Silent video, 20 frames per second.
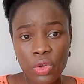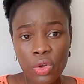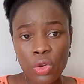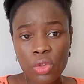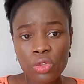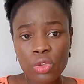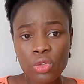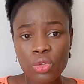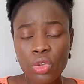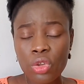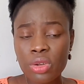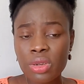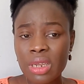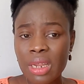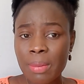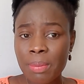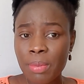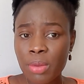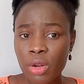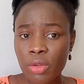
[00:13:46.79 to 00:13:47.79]
Also turn the
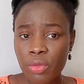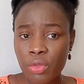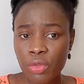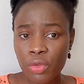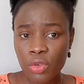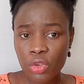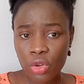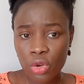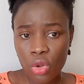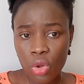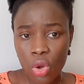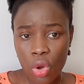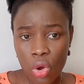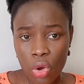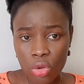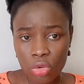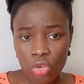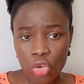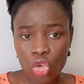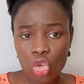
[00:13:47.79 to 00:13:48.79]
bell notification on
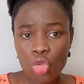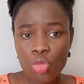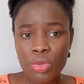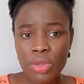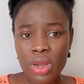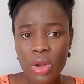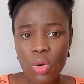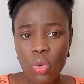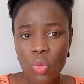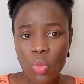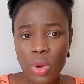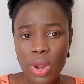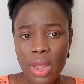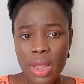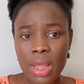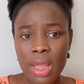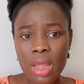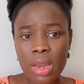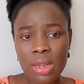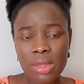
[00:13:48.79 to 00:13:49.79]
so you'll be aware
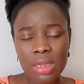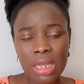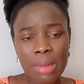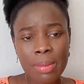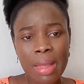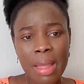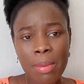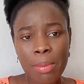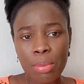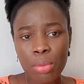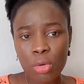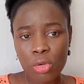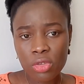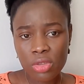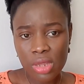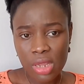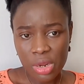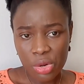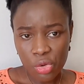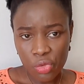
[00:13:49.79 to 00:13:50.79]
anytime I post
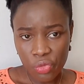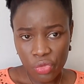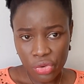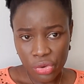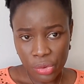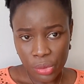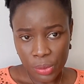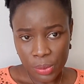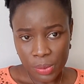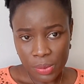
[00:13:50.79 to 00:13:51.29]
a new video.